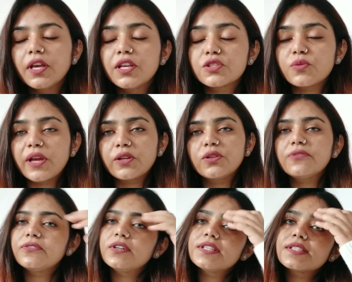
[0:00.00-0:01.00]
So I know the
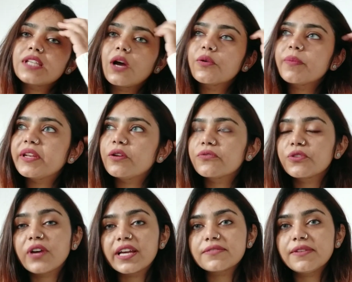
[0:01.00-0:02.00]
first doubt many of you
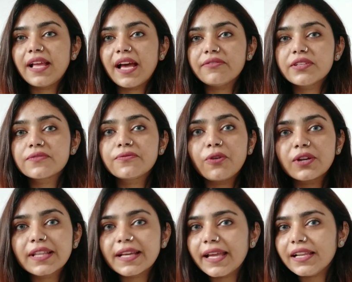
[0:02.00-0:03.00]
guys will have is
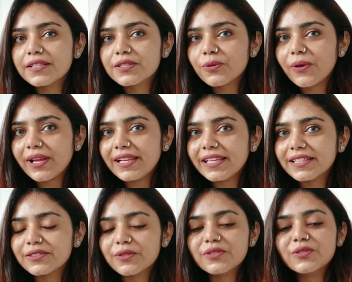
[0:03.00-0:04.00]
what the hell is
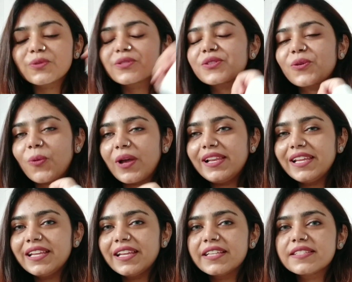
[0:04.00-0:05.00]
squalene? So
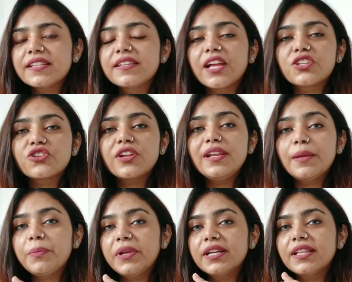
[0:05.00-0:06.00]
squalene is a natural
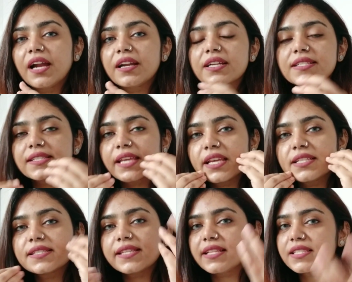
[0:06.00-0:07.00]
lipid that our skin
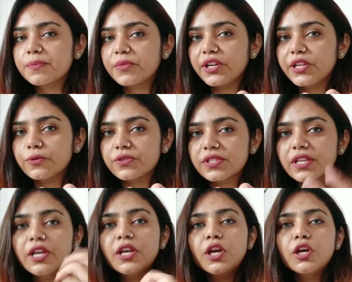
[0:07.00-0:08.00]
cells produce.
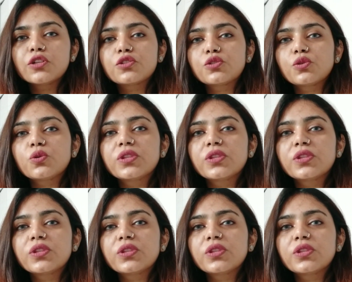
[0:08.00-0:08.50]
So